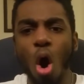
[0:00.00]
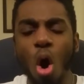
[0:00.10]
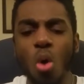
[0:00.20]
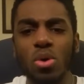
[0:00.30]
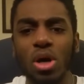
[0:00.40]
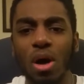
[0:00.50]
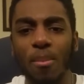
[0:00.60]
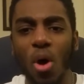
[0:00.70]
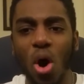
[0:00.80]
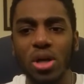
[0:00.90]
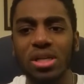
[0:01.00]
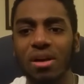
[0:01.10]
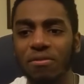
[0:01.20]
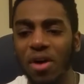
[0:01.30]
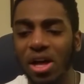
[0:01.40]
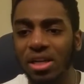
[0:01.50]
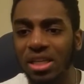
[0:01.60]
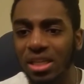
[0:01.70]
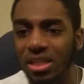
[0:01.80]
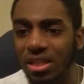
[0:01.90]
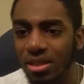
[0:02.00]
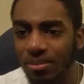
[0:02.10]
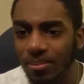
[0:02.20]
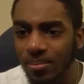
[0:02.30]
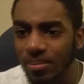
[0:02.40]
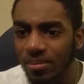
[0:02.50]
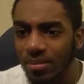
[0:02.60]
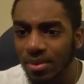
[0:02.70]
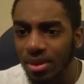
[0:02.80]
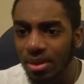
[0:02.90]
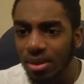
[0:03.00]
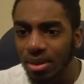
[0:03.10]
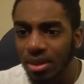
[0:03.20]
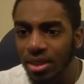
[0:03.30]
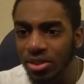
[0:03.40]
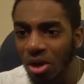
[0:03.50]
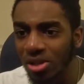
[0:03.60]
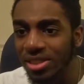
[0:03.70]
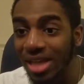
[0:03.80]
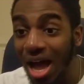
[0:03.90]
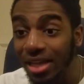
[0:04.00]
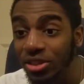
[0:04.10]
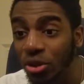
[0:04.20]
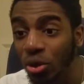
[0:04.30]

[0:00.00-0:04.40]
Oh, come on, Cavani. He's onside